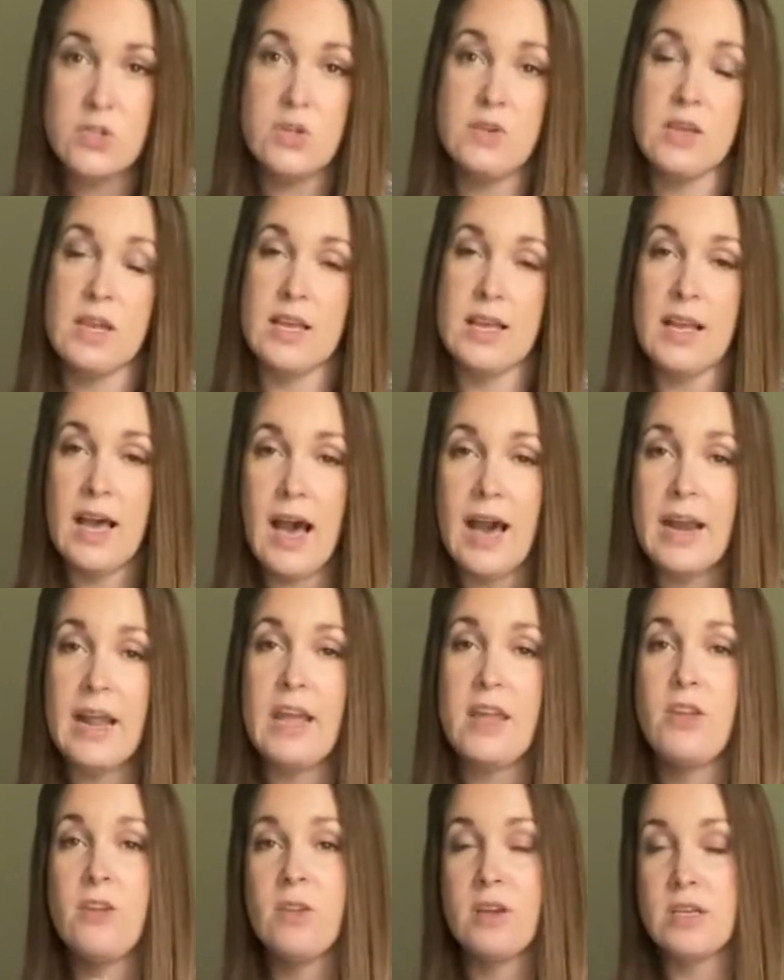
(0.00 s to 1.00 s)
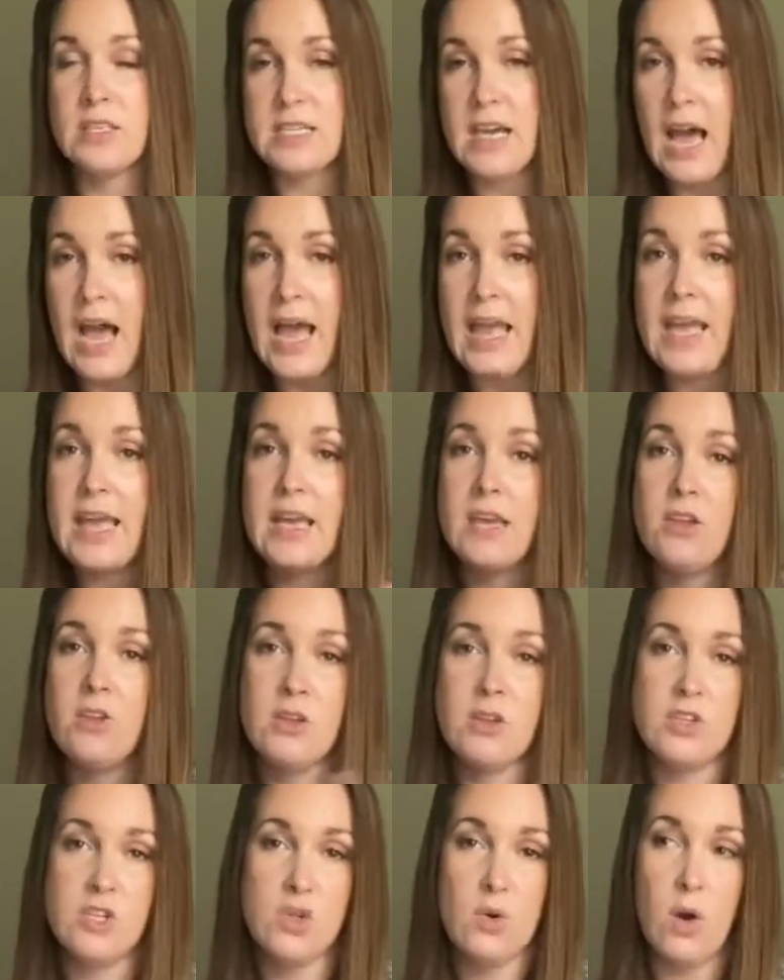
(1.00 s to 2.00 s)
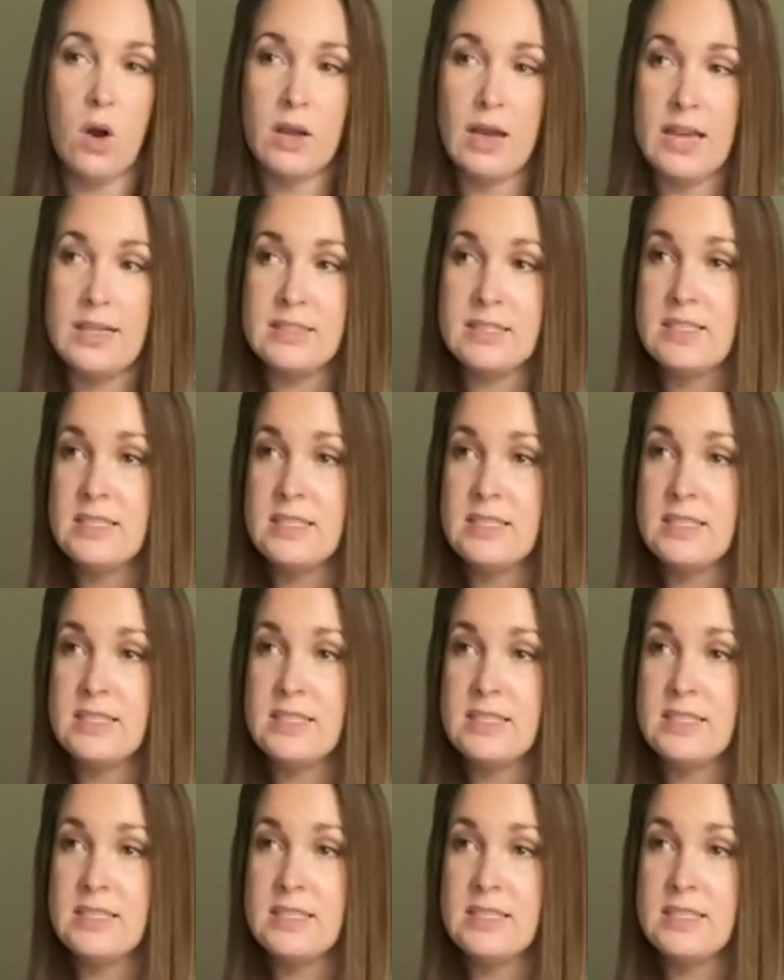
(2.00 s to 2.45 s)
You can cut it, you can tie it, you can do all kinds of